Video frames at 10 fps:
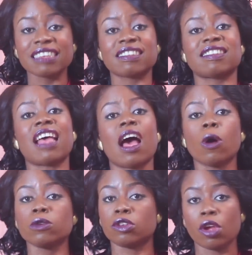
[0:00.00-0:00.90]

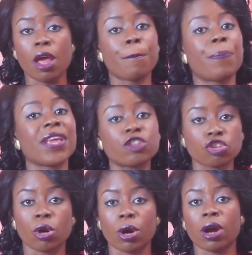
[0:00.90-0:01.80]
sound,
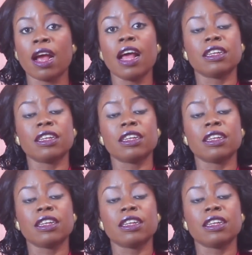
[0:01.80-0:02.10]
picture,